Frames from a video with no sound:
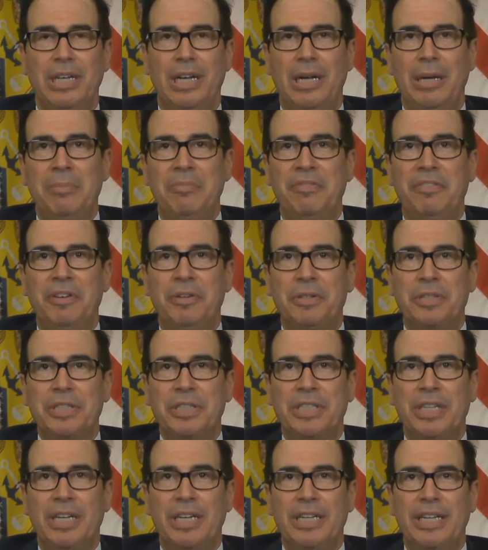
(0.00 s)
I'm
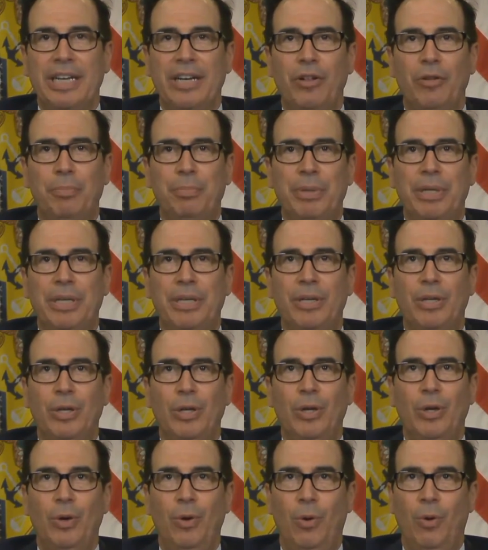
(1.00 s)
focused on helping
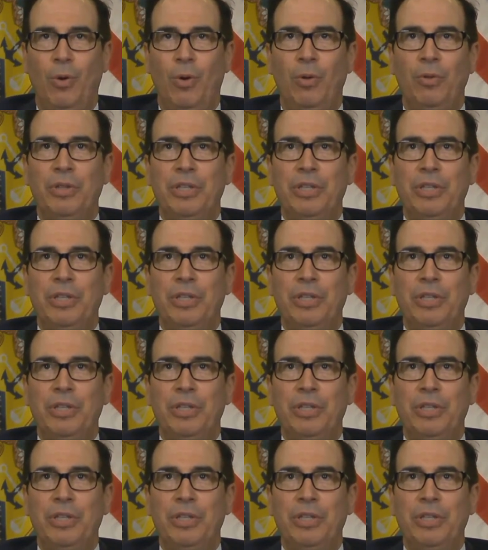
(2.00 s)
all